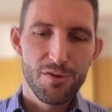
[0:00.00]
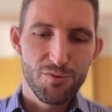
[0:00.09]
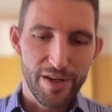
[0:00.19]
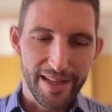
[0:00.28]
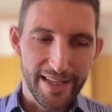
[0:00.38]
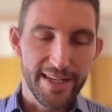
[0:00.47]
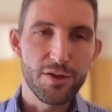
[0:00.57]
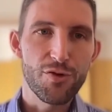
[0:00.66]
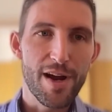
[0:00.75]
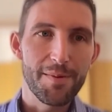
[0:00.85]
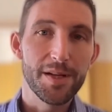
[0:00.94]
really
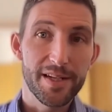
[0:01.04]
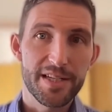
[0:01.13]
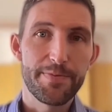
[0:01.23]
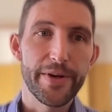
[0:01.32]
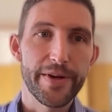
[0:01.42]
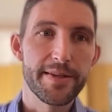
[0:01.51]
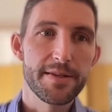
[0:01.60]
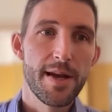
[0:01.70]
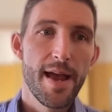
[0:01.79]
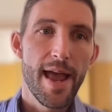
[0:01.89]
incredible experience.